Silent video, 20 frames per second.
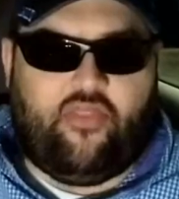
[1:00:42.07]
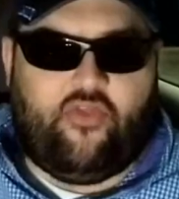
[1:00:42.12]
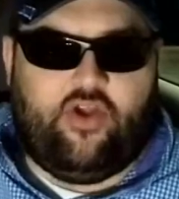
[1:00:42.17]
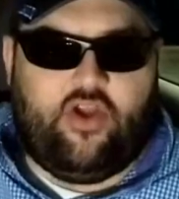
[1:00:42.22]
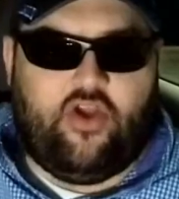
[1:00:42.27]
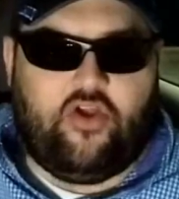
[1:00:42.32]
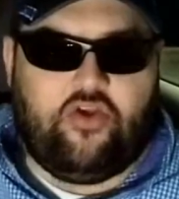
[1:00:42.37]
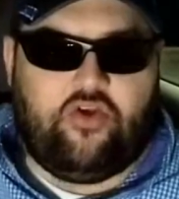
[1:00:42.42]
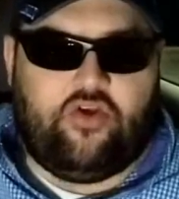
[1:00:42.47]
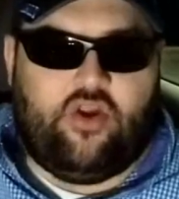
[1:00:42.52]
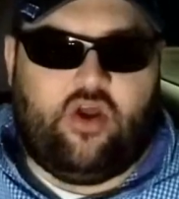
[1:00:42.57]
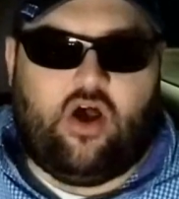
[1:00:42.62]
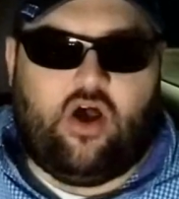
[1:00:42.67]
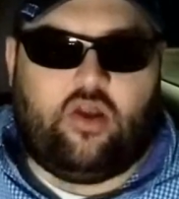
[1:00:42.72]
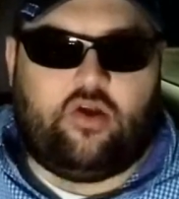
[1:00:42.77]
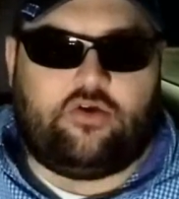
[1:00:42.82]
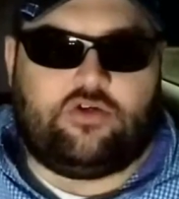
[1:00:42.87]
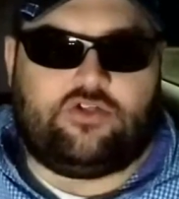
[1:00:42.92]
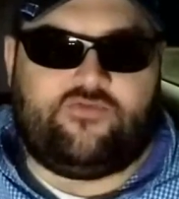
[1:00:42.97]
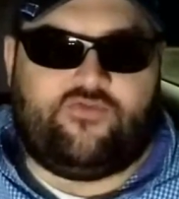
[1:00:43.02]
that three hundred
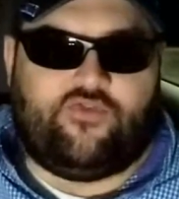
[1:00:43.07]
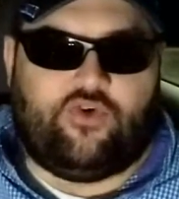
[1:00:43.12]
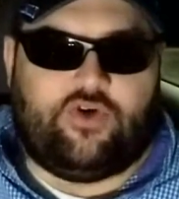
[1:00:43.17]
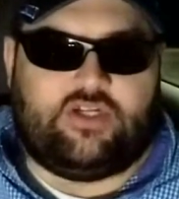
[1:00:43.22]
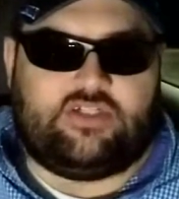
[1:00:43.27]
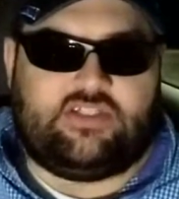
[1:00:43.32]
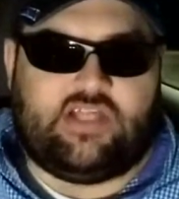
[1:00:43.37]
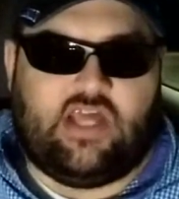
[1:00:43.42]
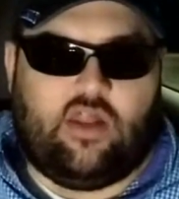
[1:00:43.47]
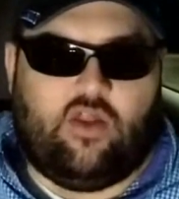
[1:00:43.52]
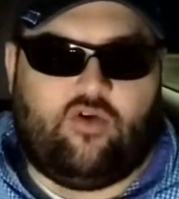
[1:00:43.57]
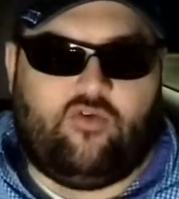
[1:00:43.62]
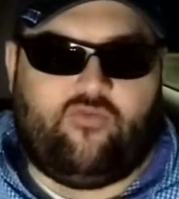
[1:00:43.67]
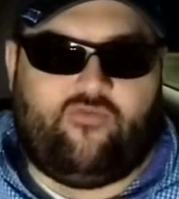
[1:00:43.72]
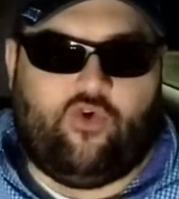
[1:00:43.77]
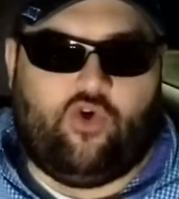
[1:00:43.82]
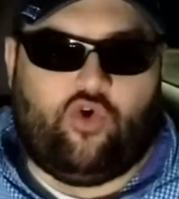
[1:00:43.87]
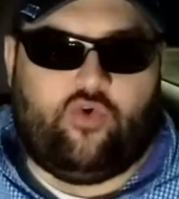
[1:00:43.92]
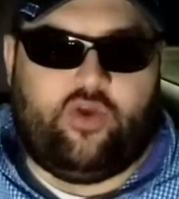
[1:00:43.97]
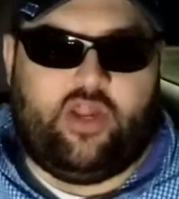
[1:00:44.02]
dollars for the Stylo
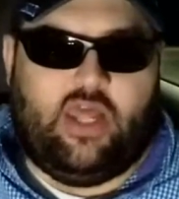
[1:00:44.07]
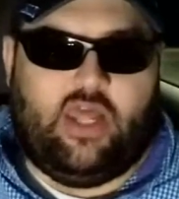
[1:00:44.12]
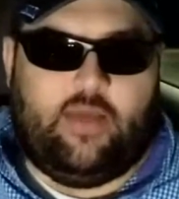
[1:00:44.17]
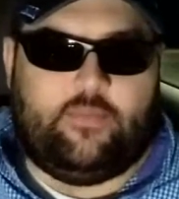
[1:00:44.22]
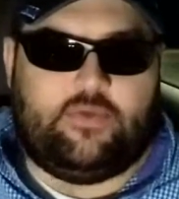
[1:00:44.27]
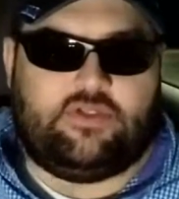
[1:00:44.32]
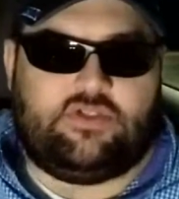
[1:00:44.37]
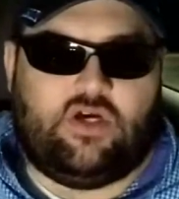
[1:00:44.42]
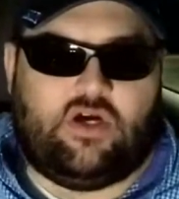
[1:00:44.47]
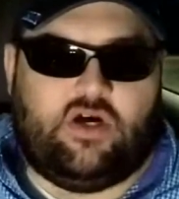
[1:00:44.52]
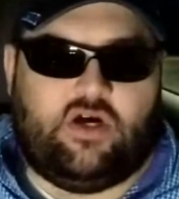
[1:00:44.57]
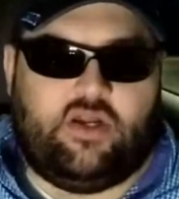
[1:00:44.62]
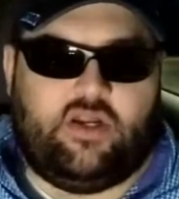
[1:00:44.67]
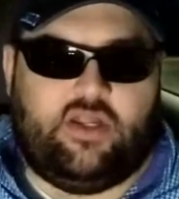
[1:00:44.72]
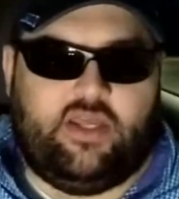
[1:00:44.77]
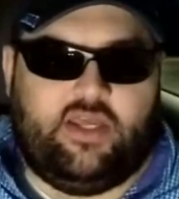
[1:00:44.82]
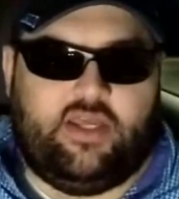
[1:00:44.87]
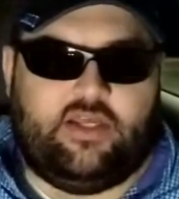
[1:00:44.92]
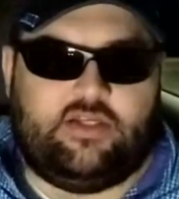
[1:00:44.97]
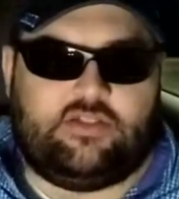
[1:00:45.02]
Four on Amazon
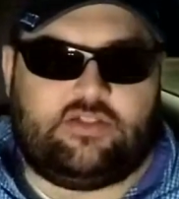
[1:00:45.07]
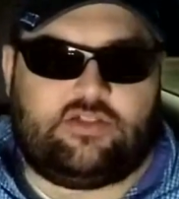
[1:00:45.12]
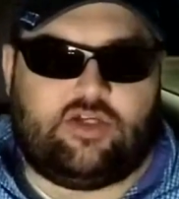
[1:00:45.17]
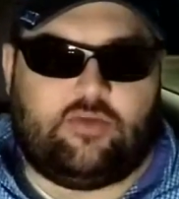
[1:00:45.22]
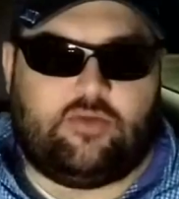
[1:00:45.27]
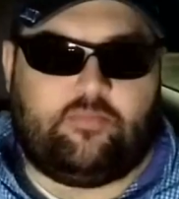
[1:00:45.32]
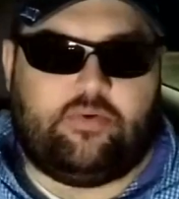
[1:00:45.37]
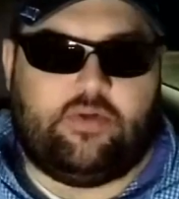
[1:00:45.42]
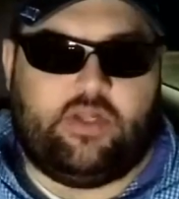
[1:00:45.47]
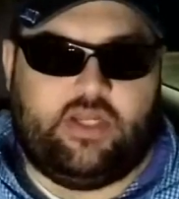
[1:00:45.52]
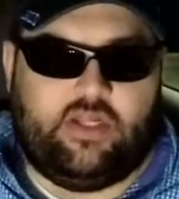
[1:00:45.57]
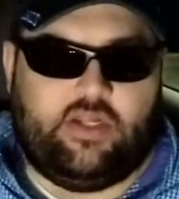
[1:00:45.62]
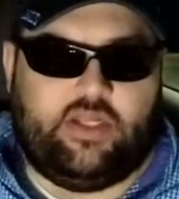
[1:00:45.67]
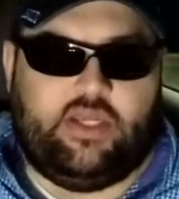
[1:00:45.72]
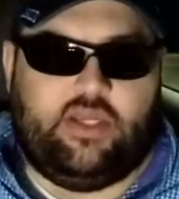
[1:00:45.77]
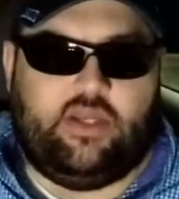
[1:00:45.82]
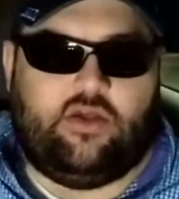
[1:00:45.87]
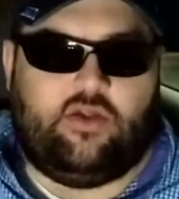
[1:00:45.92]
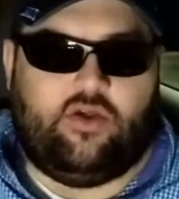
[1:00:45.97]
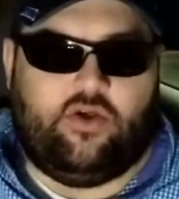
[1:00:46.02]
is
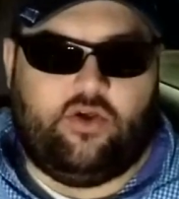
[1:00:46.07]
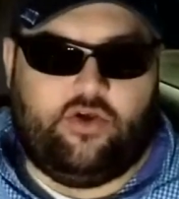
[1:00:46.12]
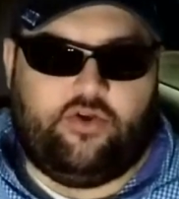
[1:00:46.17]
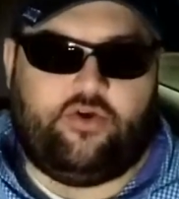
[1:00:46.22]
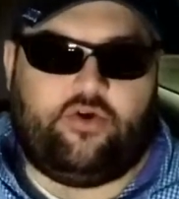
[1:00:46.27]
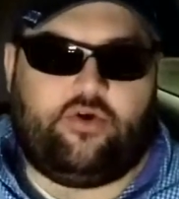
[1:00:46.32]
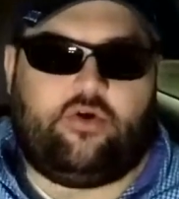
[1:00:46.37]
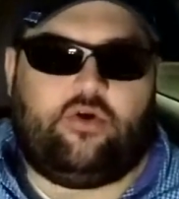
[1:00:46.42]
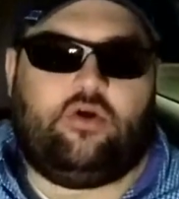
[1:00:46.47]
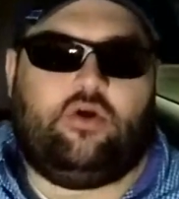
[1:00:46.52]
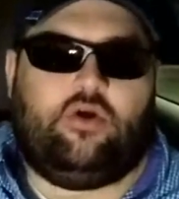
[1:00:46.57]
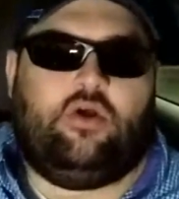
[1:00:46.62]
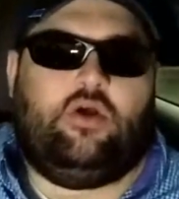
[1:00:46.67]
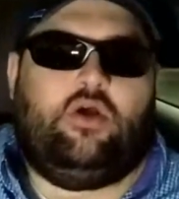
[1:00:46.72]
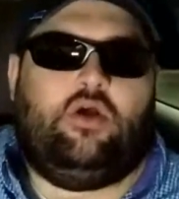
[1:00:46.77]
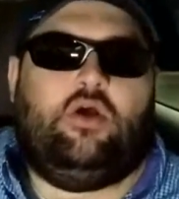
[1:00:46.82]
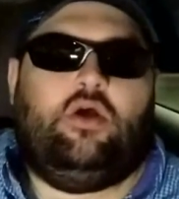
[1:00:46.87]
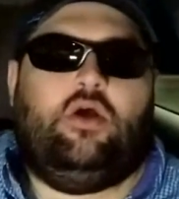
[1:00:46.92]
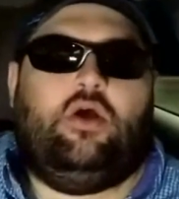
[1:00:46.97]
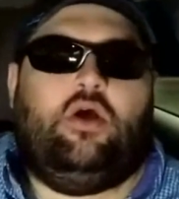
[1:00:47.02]
completely and utter
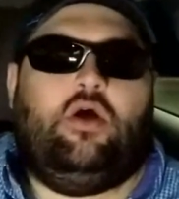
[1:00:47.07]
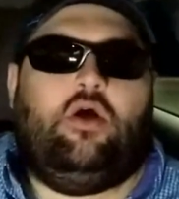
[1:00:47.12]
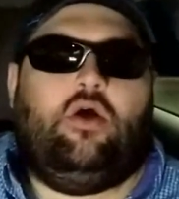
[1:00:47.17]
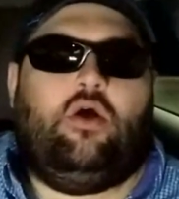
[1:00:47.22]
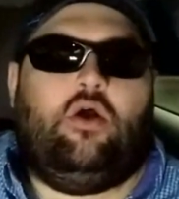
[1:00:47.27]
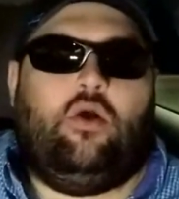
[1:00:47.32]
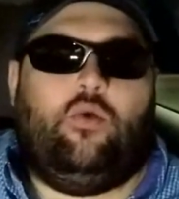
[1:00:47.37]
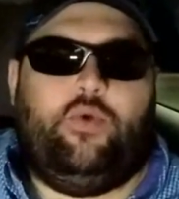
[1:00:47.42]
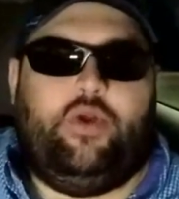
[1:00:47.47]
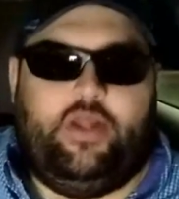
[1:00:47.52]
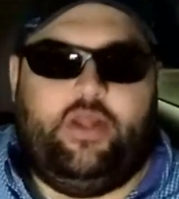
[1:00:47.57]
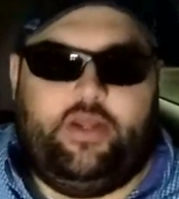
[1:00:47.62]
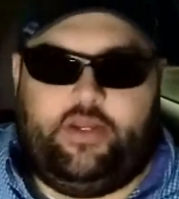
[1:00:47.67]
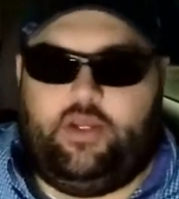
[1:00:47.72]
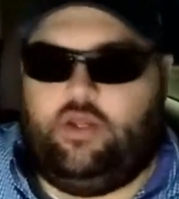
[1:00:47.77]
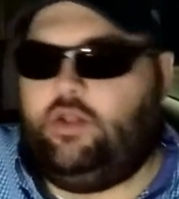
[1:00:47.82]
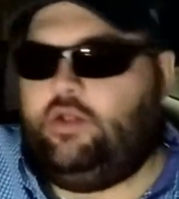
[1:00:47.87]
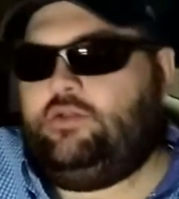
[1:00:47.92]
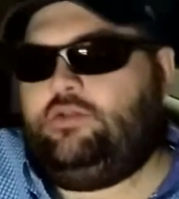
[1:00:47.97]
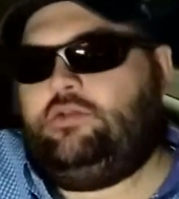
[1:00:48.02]

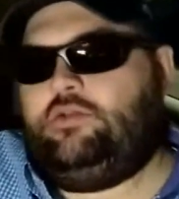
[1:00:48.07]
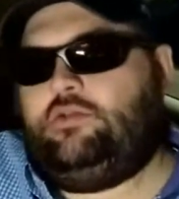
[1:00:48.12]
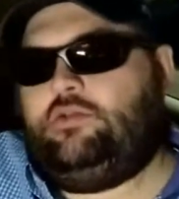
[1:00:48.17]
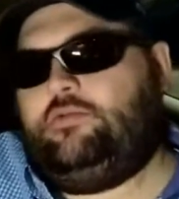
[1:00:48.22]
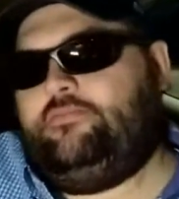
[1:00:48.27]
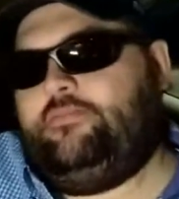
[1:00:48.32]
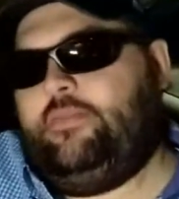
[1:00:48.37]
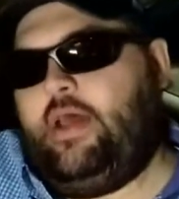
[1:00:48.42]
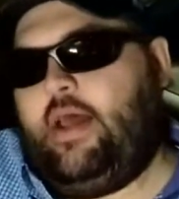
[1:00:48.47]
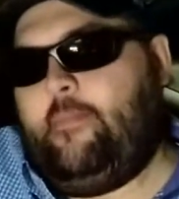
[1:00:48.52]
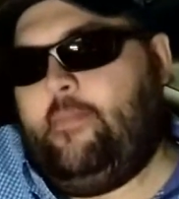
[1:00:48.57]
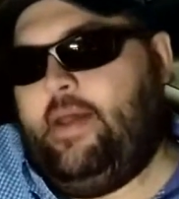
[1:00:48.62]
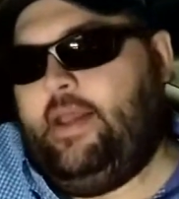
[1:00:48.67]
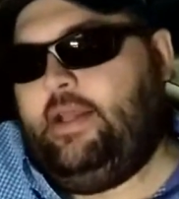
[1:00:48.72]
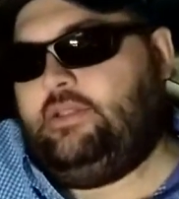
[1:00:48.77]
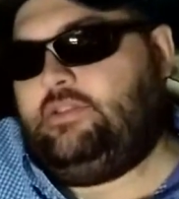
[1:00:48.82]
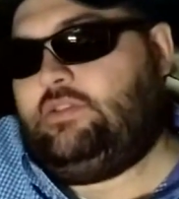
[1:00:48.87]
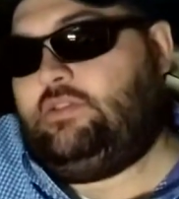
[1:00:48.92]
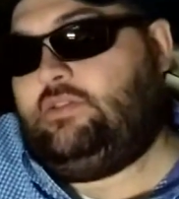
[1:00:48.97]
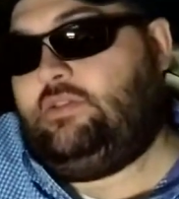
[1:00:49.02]
ridiculous. I
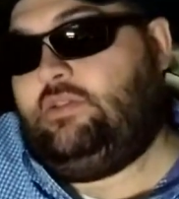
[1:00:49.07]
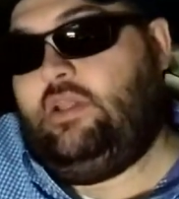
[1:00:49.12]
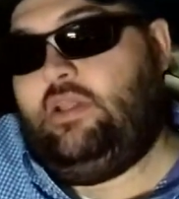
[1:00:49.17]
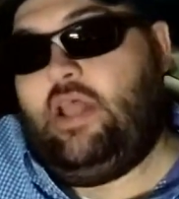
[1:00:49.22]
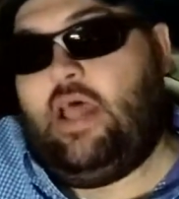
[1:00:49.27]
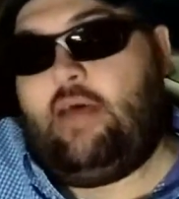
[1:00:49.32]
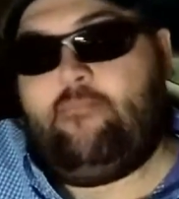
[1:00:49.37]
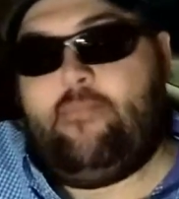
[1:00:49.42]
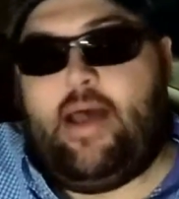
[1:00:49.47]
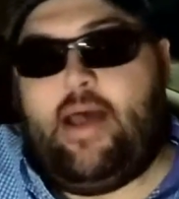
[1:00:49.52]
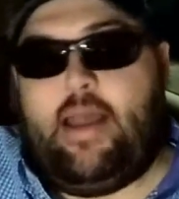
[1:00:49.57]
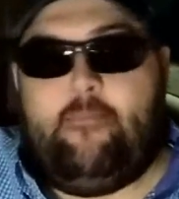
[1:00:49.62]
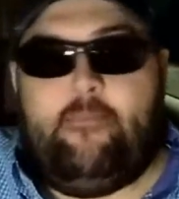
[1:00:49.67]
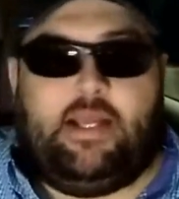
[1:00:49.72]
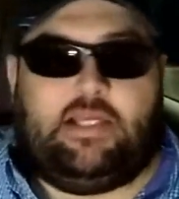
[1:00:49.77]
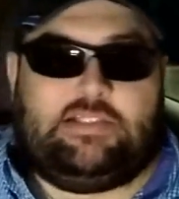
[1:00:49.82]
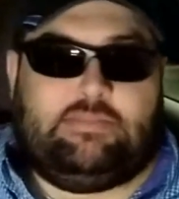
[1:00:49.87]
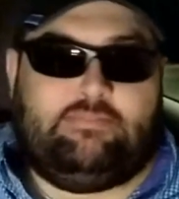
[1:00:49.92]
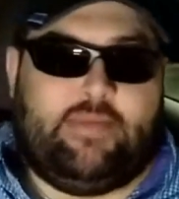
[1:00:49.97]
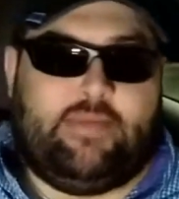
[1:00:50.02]
may that might
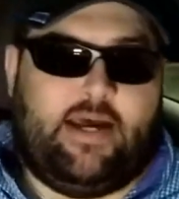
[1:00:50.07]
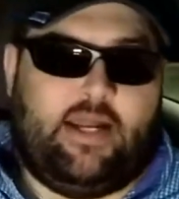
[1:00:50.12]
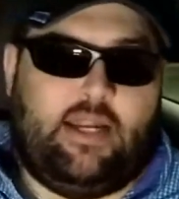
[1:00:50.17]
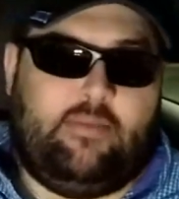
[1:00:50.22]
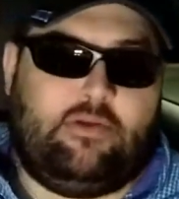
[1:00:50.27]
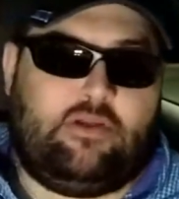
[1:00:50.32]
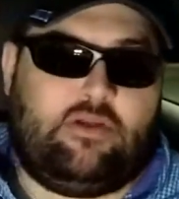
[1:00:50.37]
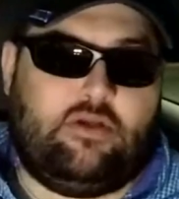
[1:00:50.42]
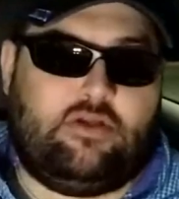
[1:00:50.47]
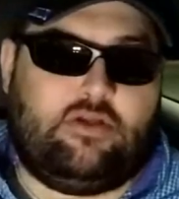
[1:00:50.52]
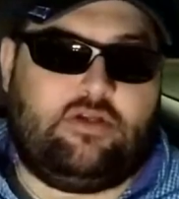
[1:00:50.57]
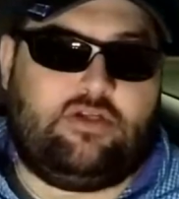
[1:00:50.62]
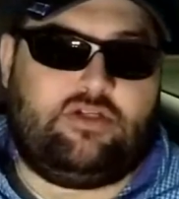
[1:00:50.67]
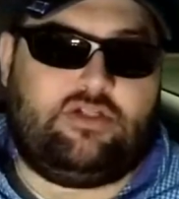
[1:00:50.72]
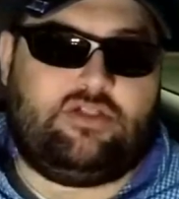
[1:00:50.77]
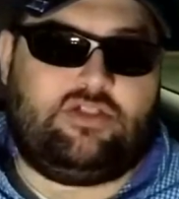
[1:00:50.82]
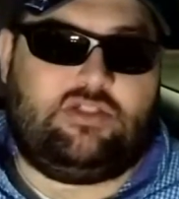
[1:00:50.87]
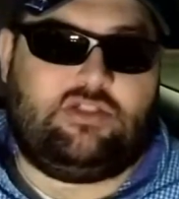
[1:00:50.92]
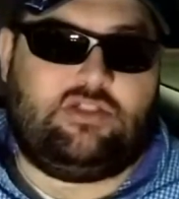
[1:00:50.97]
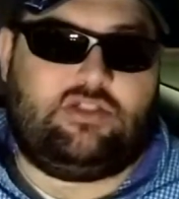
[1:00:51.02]
make somebody
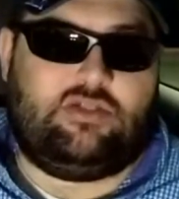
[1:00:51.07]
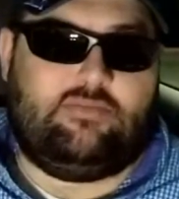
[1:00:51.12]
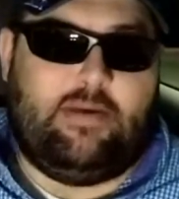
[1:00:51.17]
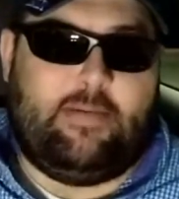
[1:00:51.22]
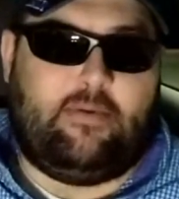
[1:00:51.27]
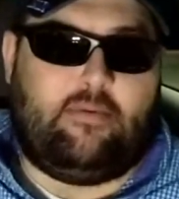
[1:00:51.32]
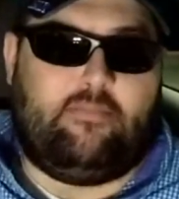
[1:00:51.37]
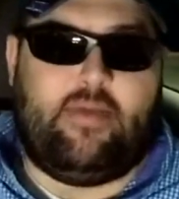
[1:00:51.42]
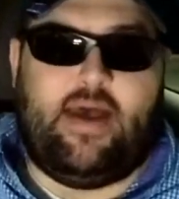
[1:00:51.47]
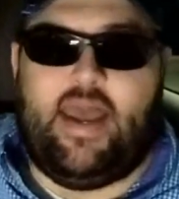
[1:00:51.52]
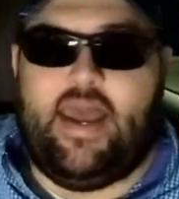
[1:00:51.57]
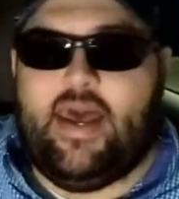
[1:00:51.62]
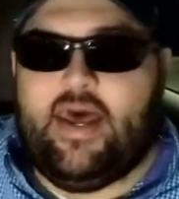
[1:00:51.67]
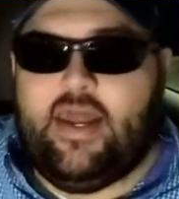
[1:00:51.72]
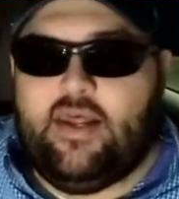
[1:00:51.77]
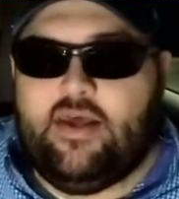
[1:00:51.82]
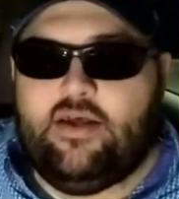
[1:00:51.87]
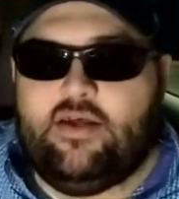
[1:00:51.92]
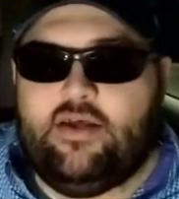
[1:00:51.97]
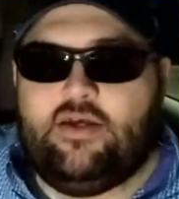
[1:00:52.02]
some people
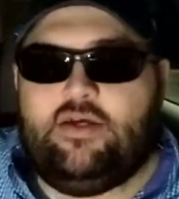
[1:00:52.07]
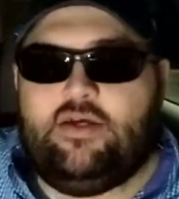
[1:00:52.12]
mad,